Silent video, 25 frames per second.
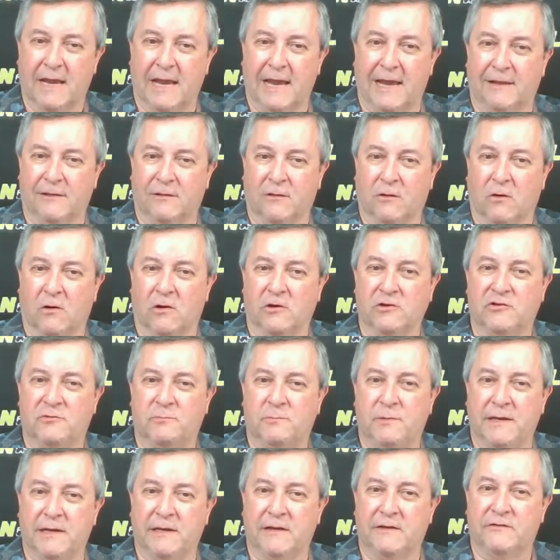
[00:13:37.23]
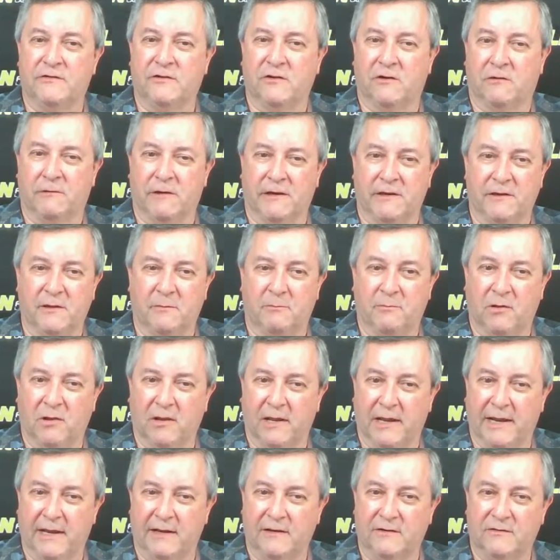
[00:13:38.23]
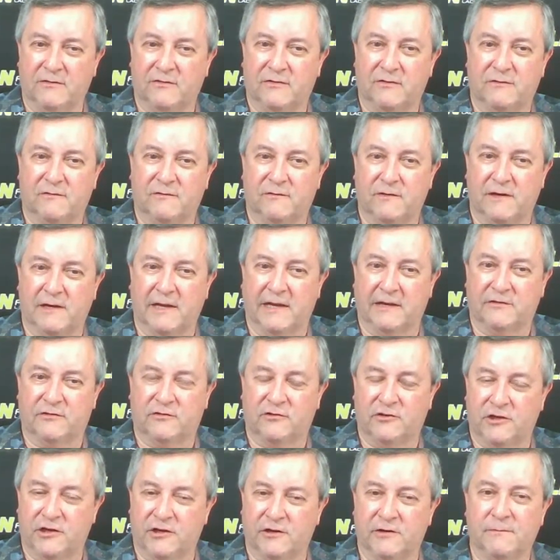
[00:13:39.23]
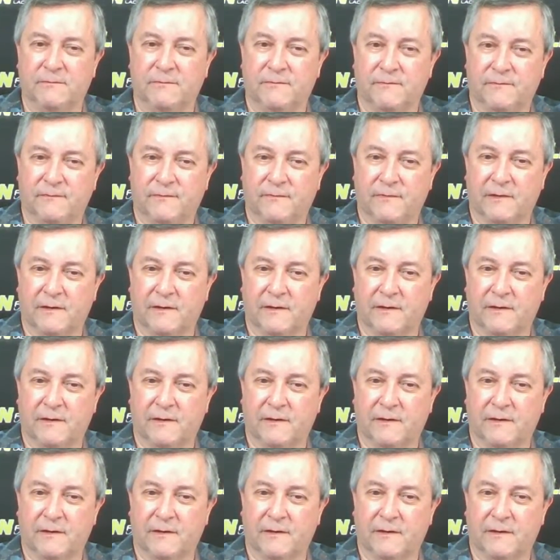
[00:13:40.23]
at-large bids are in the plans for next year.